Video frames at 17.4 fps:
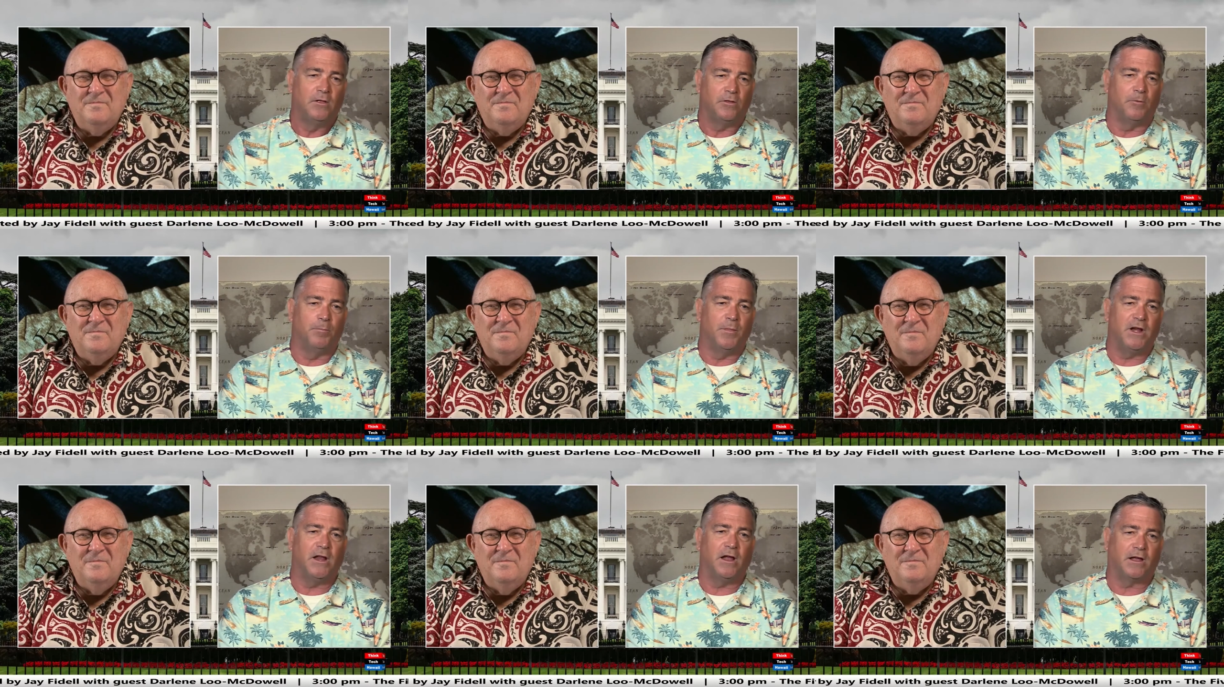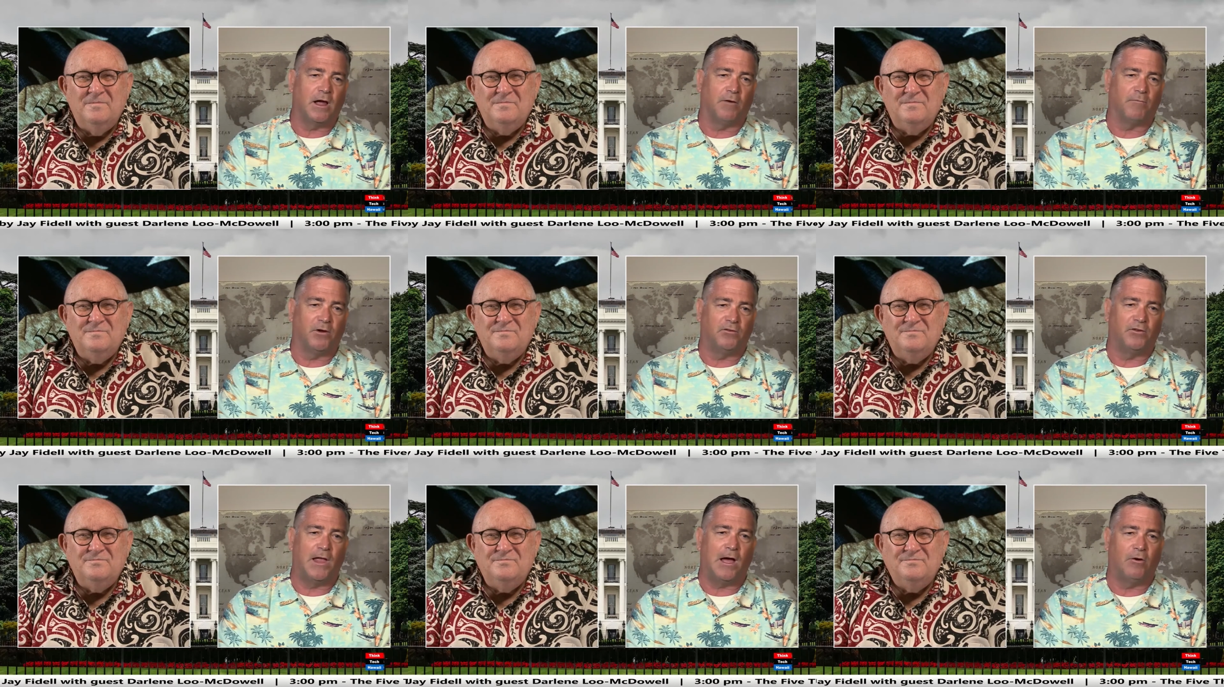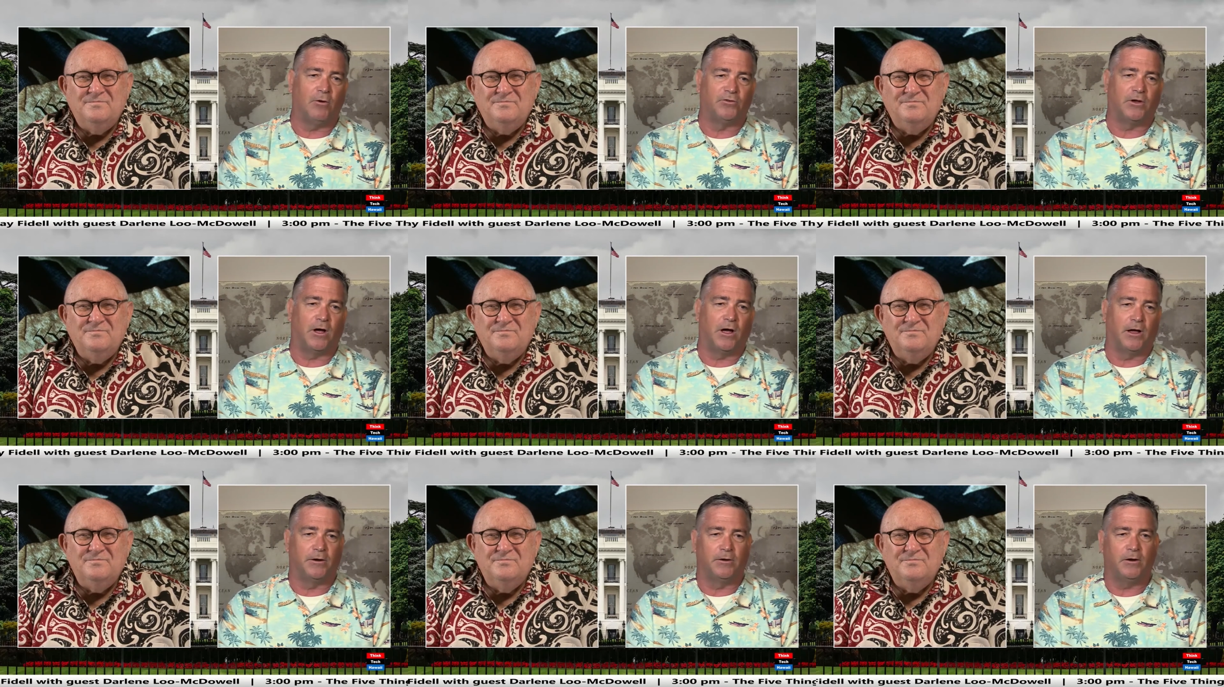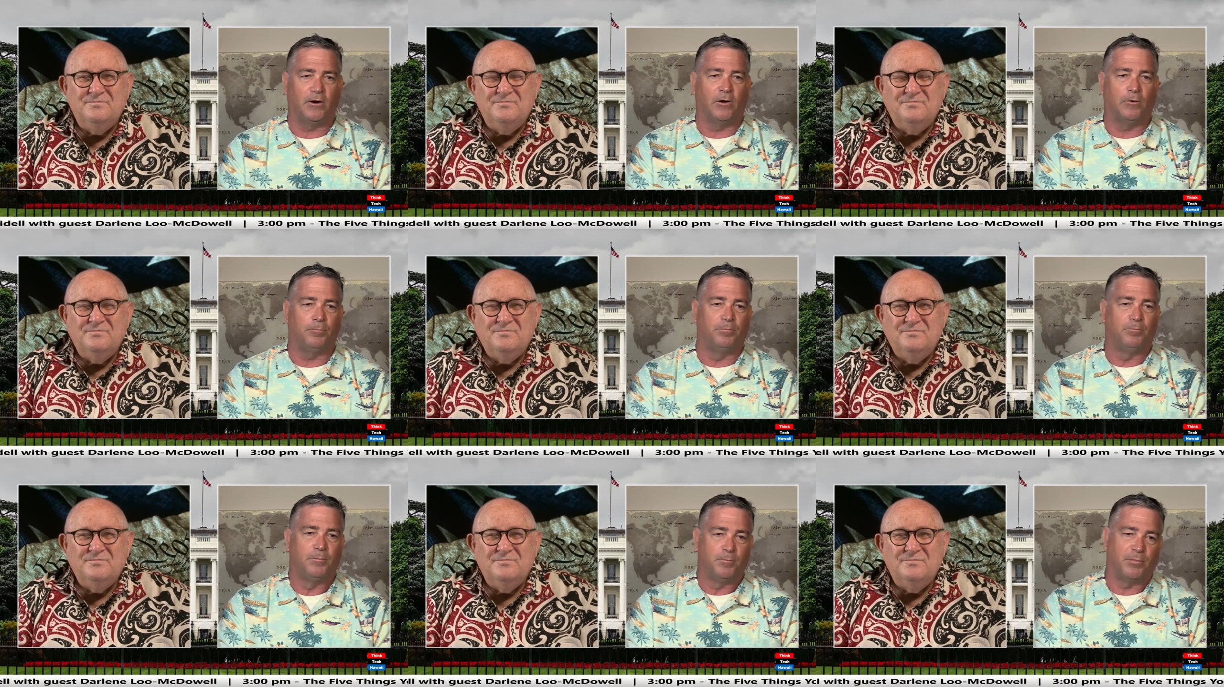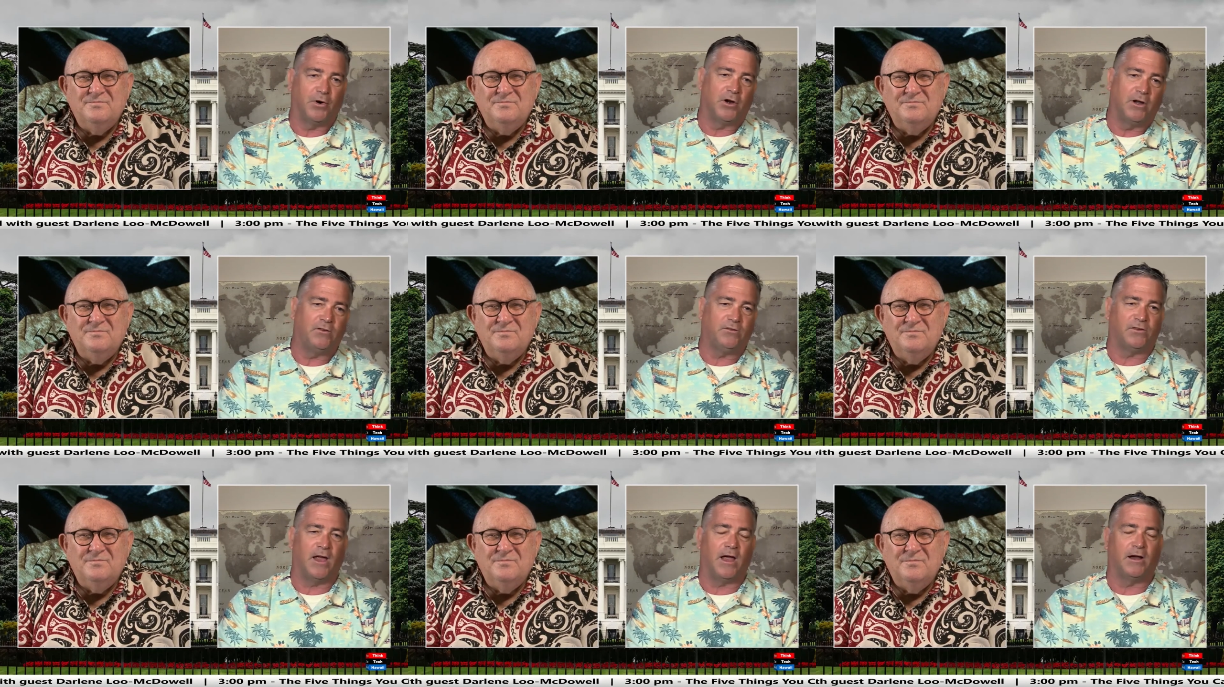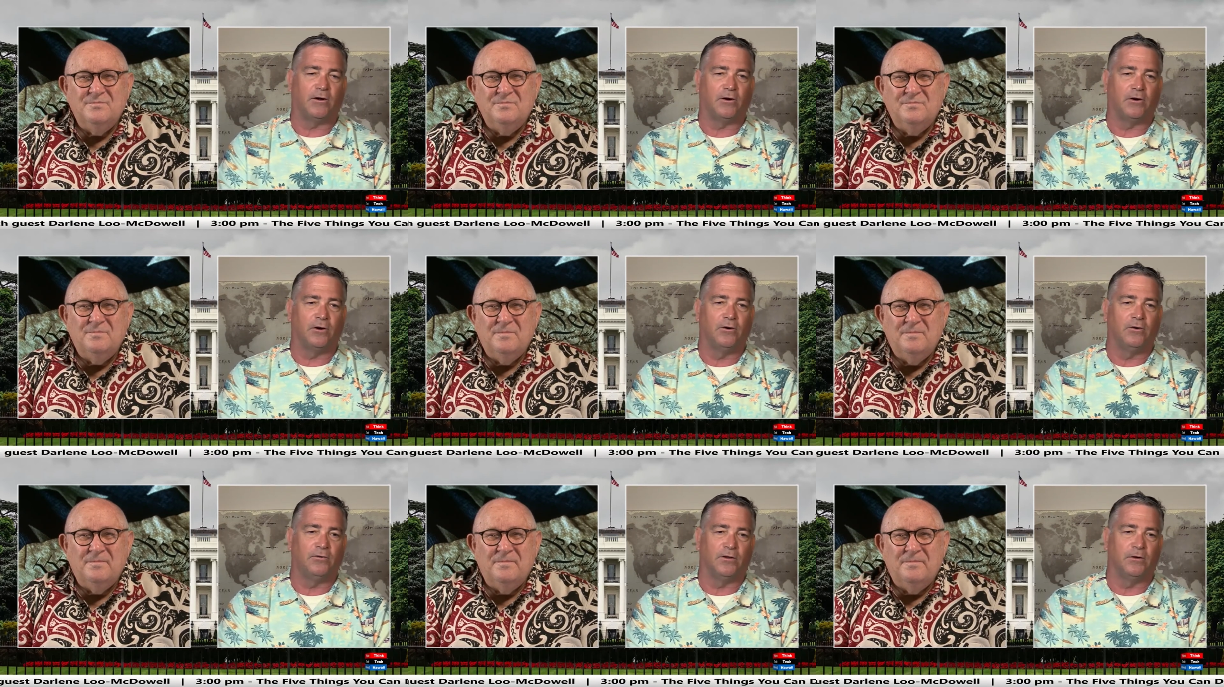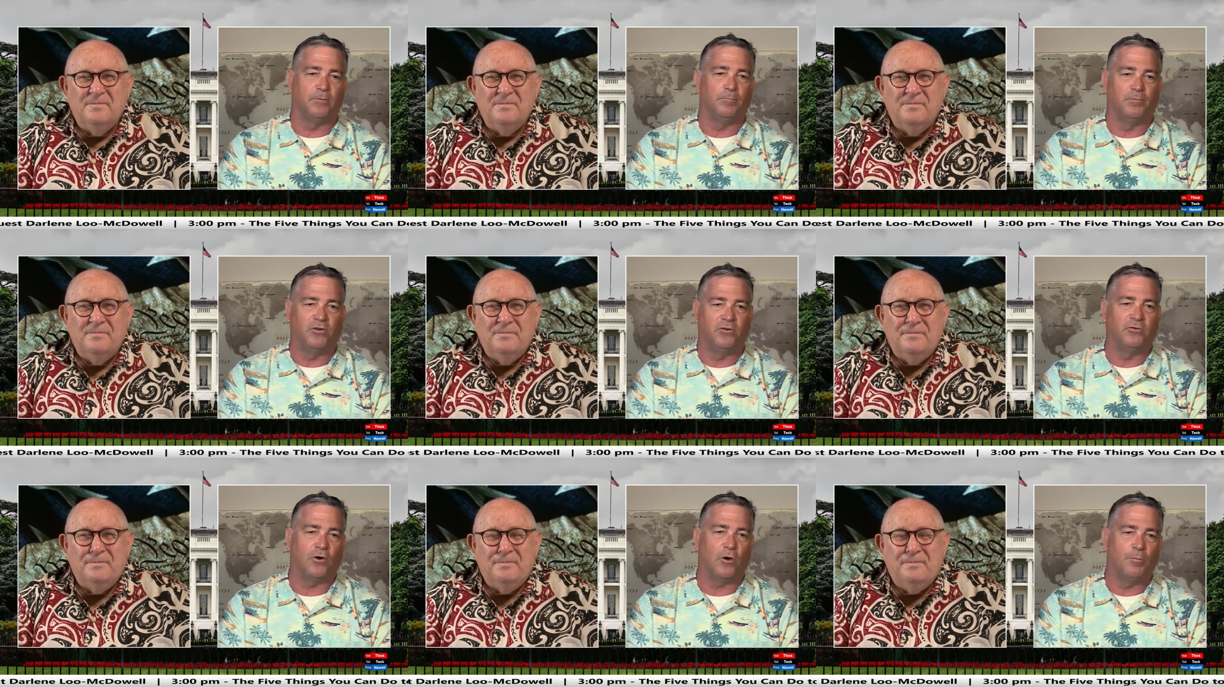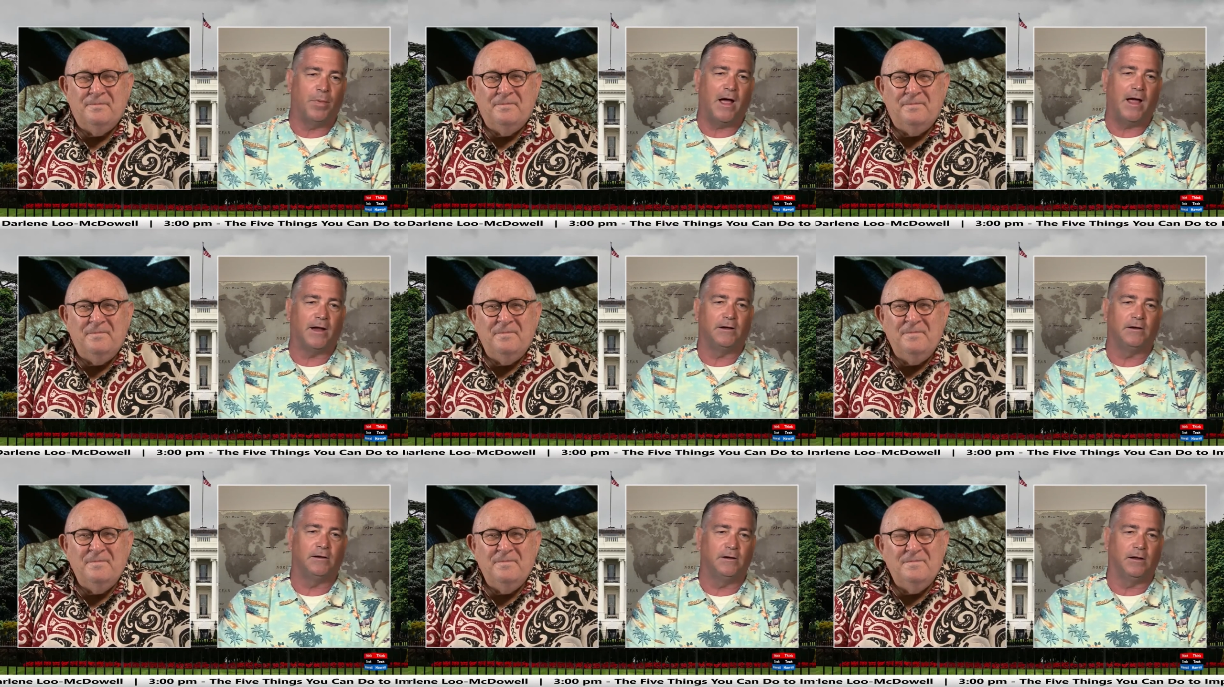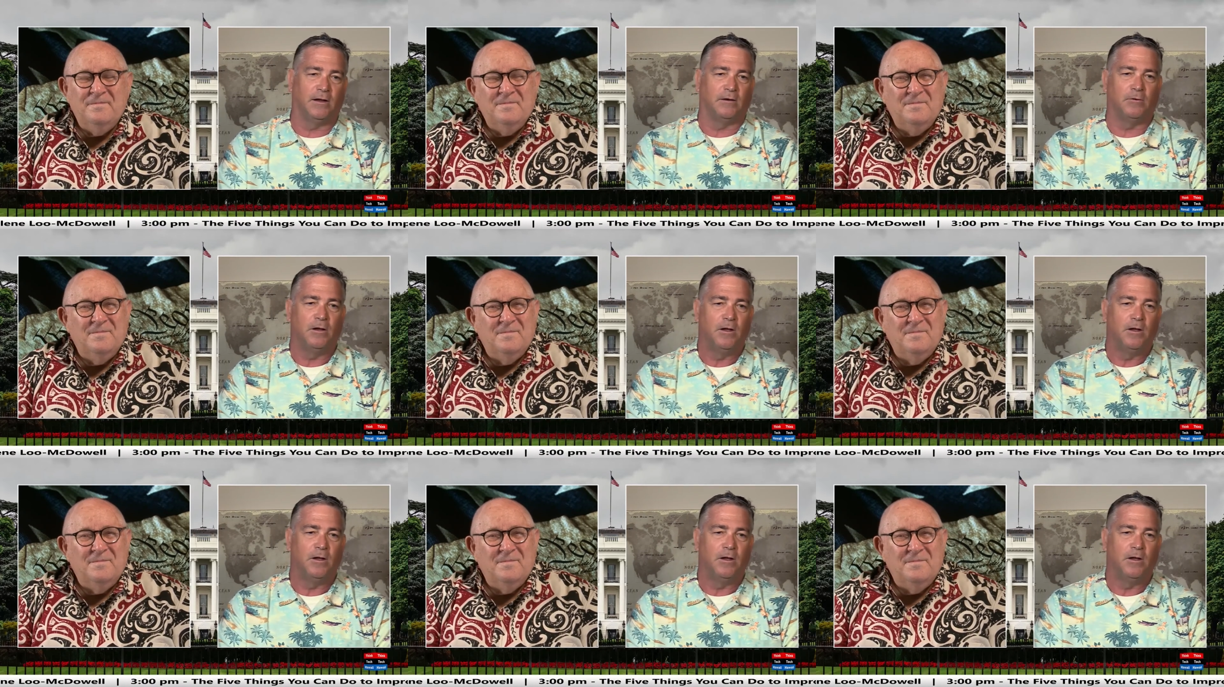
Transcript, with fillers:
Speaker 1: the media coverage now is on you know Bernie Sanders and Joe Biden and